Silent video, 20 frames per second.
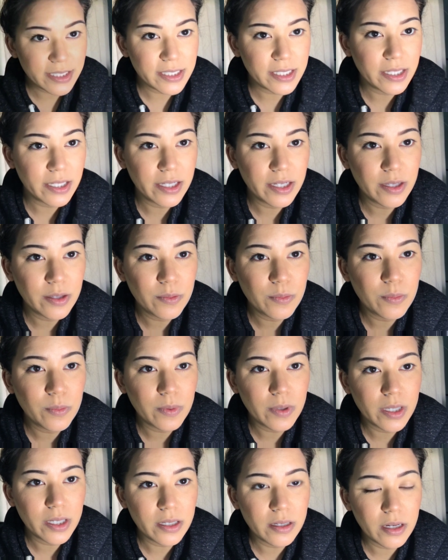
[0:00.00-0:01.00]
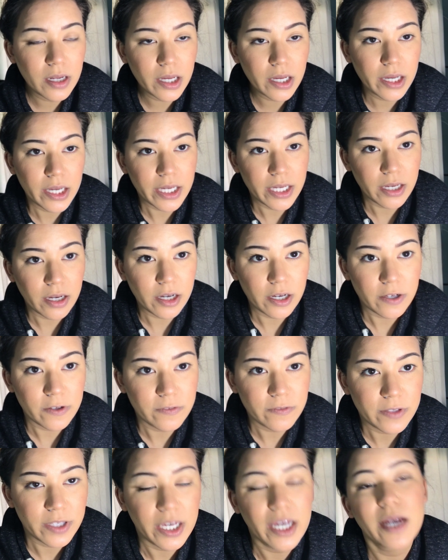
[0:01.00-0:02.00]
did one eye
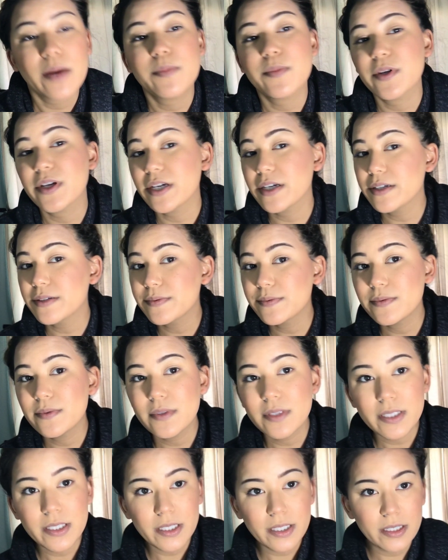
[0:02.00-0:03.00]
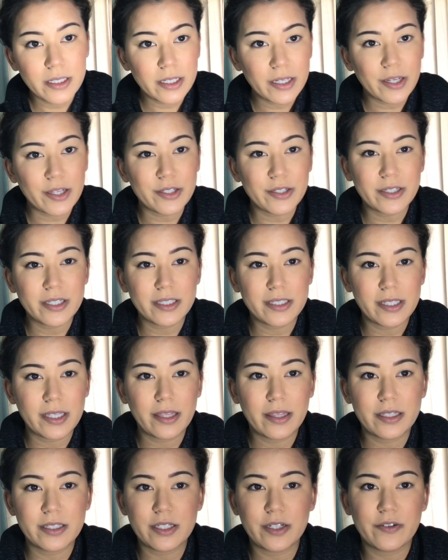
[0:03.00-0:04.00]
off camera and you can see
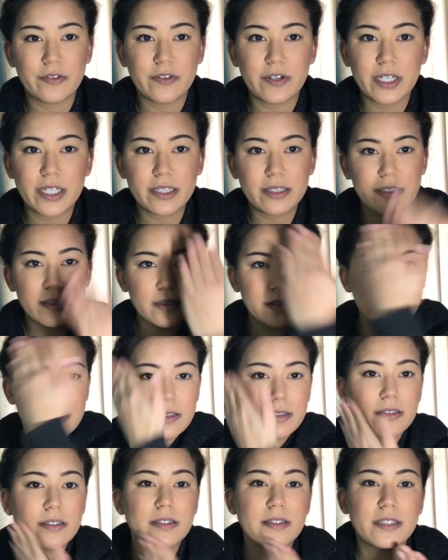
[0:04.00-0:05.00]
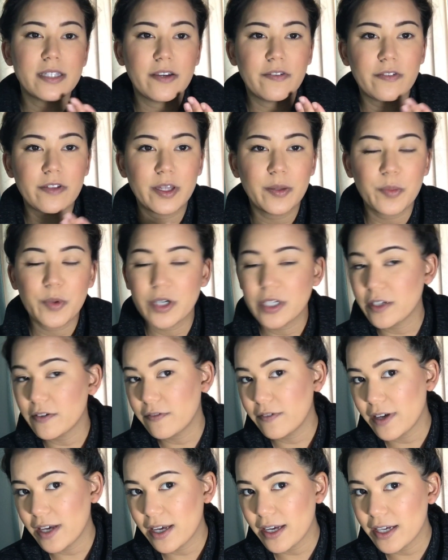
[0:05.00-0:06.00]
the difference. It's definitely more
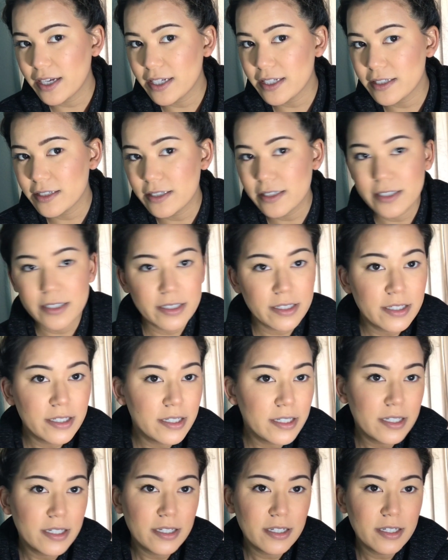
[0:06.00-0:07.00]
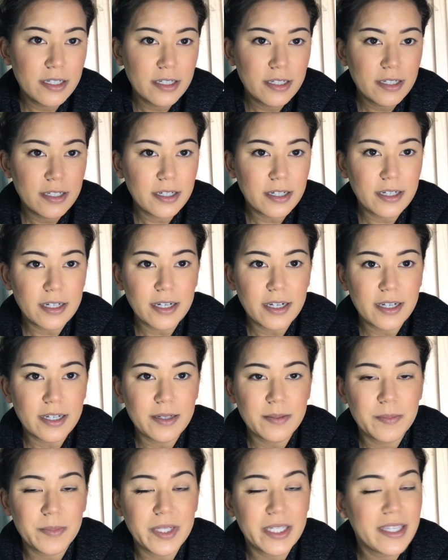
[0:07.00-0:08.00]
defined.
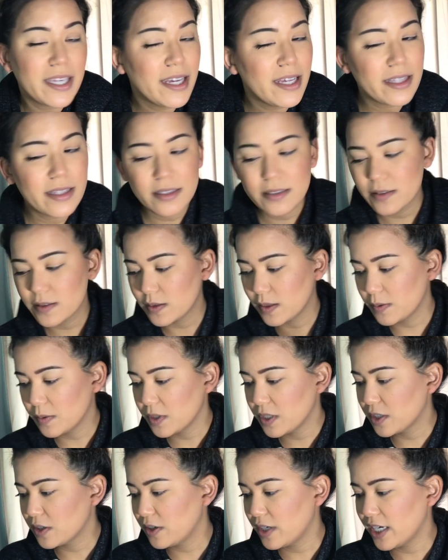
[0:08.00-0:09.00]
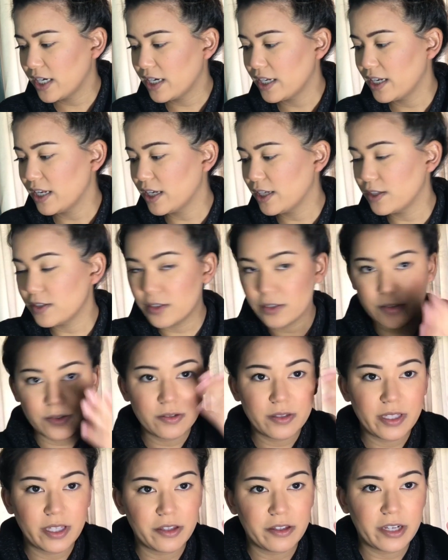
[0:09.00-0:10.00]
But yeah, so I'm gonna go ahead and do
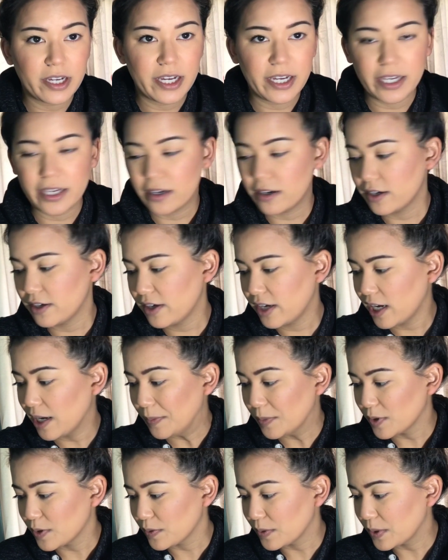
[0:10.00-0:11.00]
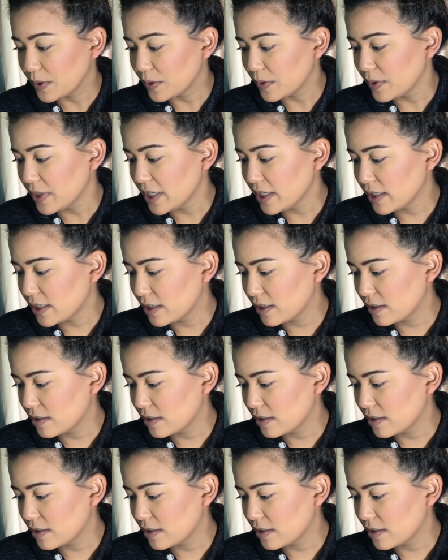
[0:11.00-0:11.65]
the other eye on camera real quick.